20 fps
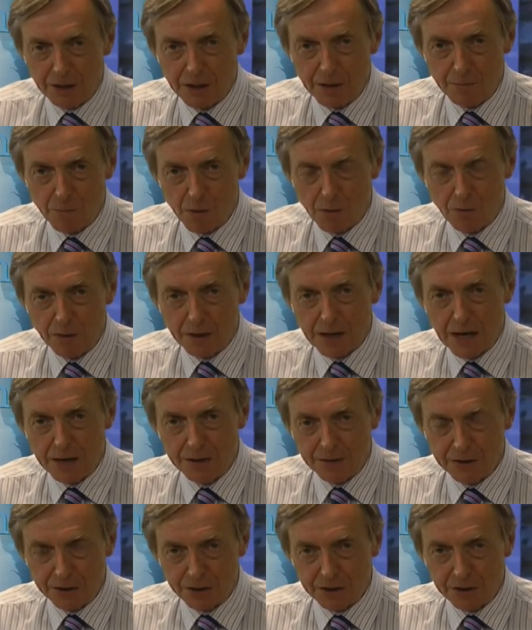get Mark
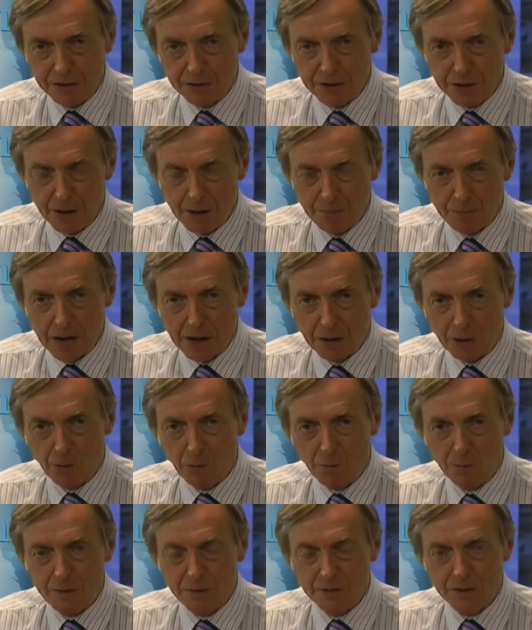Anderson back
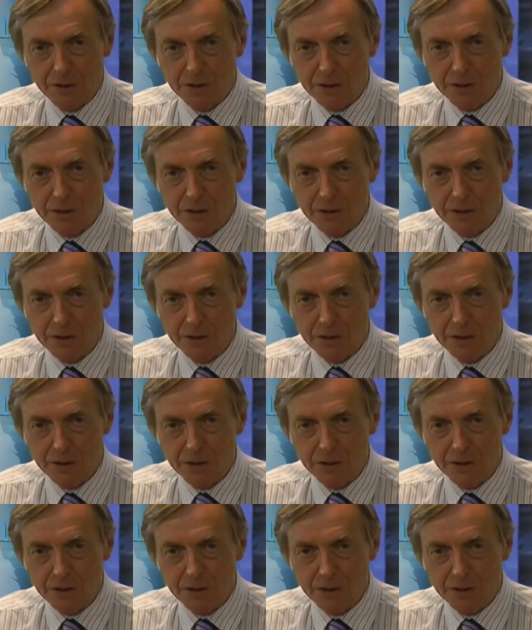on with us